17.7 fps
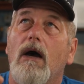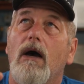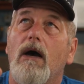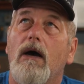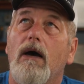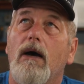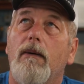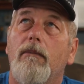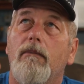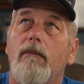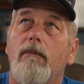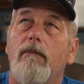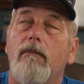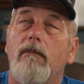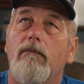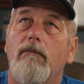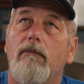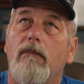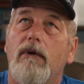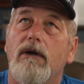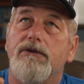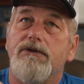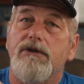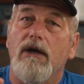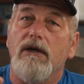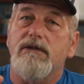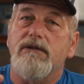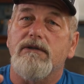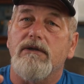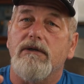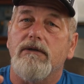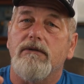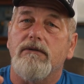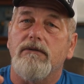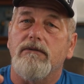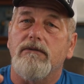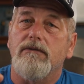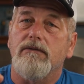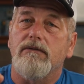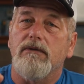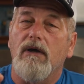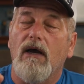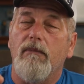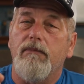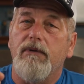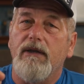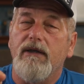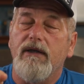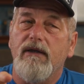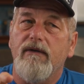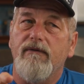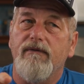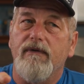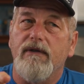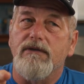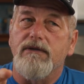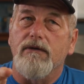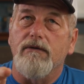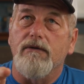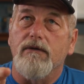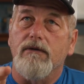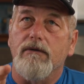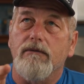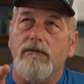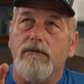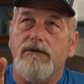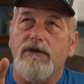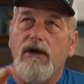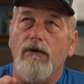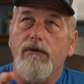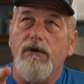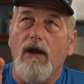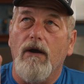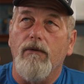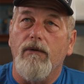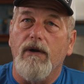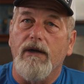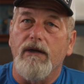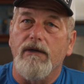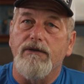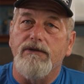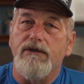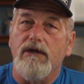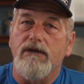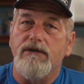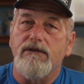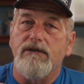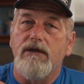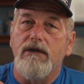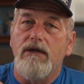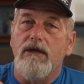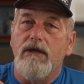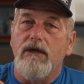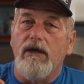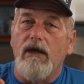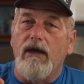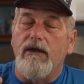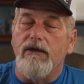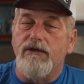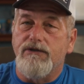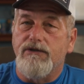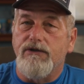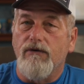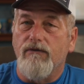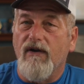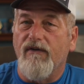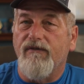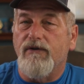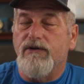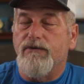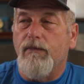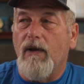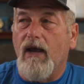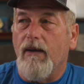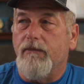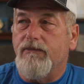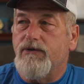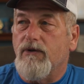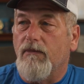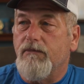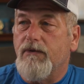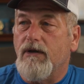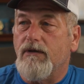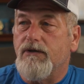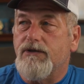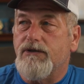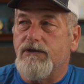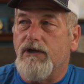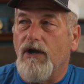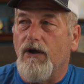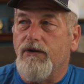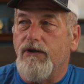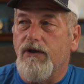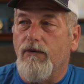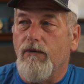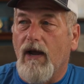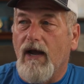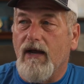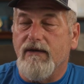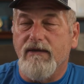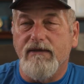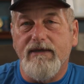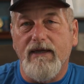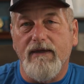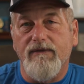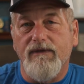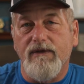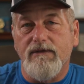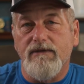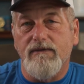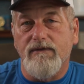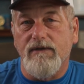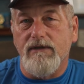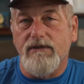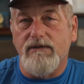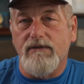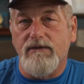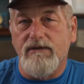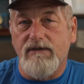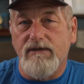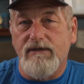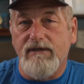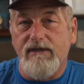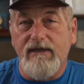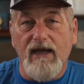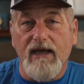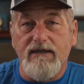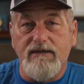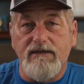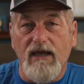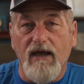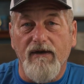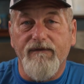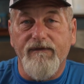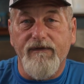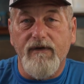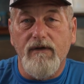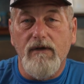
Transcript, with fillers: um, adjust, I believe. It's under Cogo and adjust and its georeference map. So I'm going to show you how to take this, this DXF